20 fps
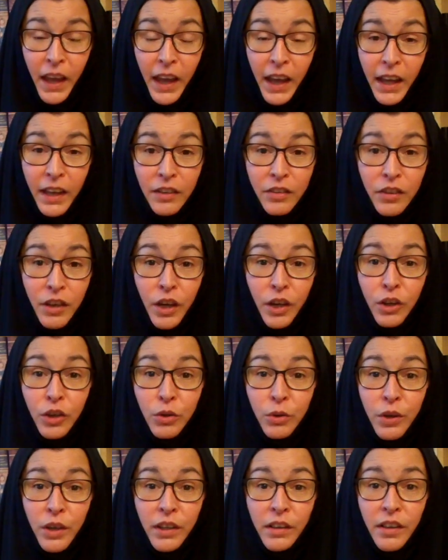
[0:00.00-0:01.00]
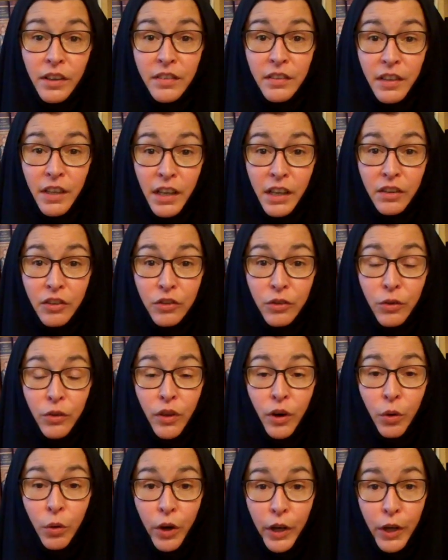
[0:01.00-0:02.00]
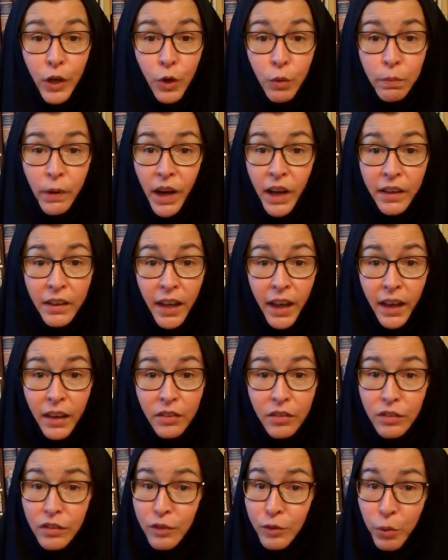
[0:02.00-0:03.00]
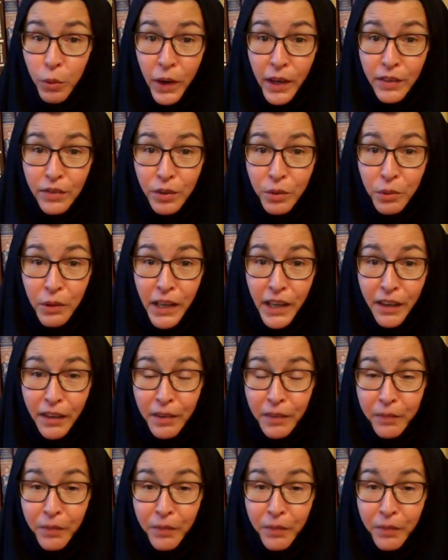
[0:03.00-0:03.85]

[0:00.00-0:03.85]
and you can listen into the audio podcasts twice a week.